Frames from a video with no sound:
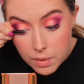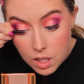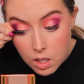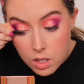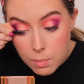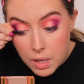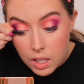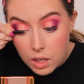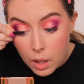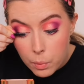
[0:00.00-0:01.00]
the other
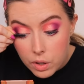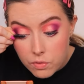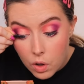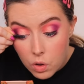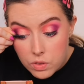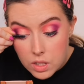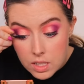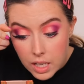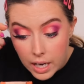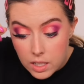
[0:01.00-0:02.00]
men that were involved in
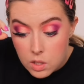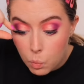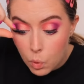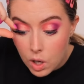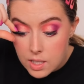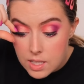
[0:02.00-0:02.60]
this case were